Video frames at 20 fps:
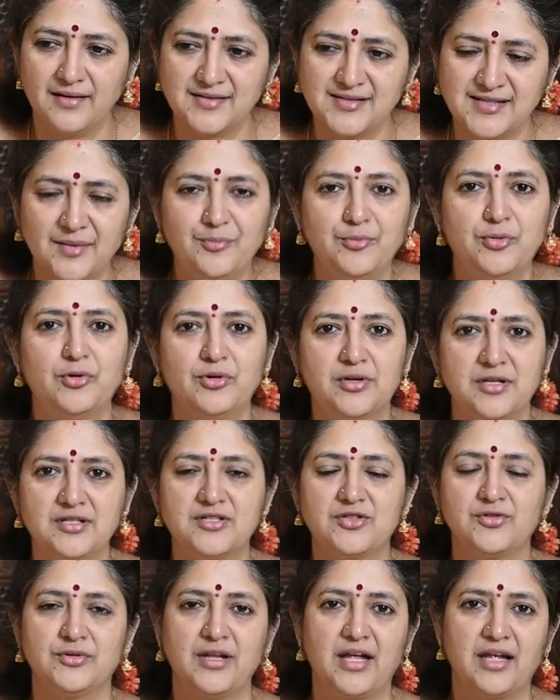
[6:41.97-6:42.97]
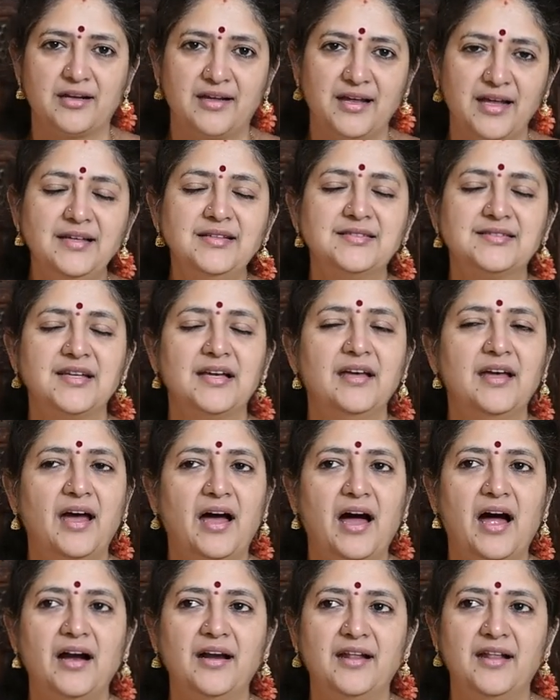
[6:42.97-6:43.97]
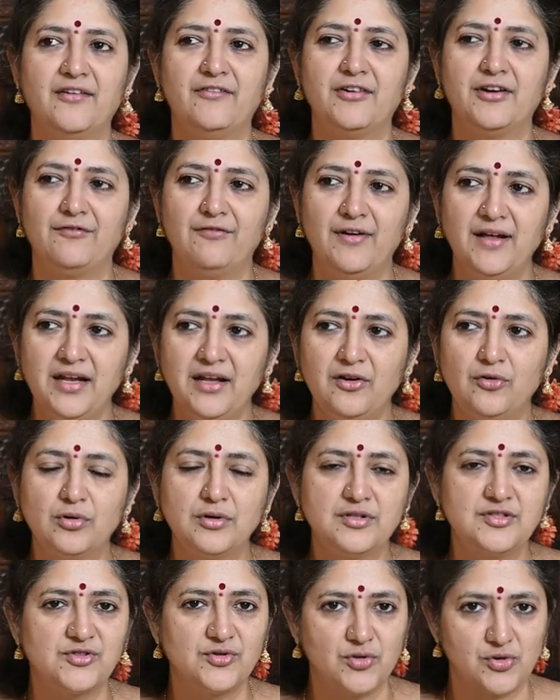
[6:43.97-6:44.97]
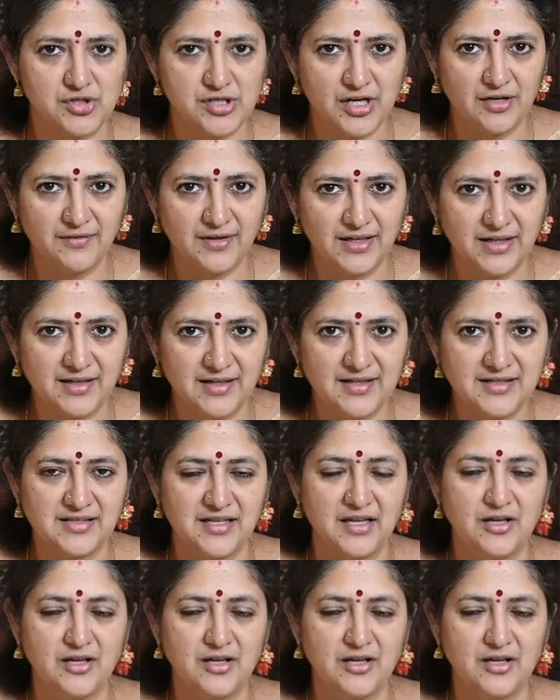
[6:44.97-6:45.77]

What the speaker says: supporters to their kings, and they were very good social workers.